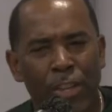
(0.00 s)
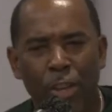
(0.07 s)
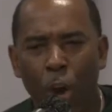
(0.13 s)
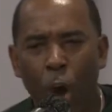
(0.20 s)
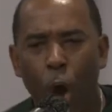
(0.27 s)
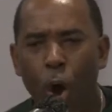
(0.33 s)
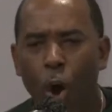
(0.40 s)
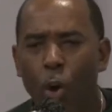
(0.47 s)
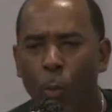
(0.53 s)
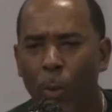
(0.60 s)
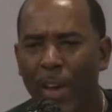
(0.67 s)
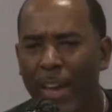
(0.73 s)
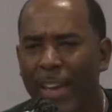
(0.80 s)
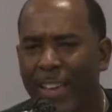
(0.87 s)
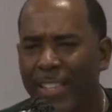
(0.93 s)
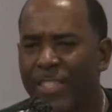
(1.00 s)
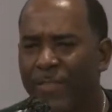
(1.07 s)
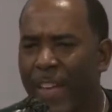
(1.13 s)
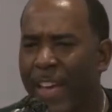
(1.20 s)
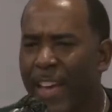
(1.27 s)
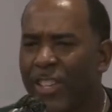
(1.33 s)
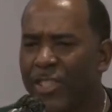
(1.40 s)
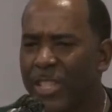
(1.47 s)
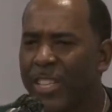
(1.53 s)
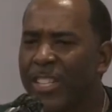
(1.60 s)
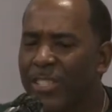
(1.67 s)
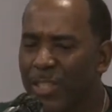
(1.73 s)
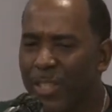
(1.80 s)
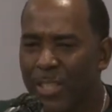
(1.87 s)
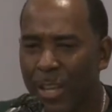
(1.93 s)
You're always there,
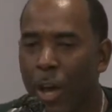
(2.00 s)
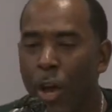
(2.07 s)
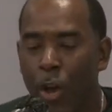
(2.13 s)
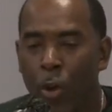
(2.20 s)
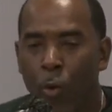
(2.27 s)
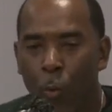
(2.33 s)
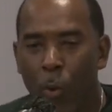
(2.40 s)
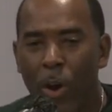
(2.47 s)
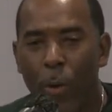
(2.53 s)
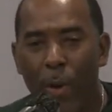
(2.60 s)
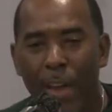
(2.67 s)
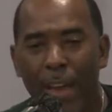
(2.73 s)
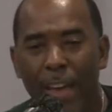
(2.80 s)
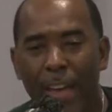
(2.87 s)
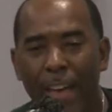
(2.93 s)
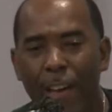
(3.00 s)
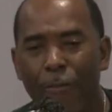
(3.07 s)
Jesus, wherever.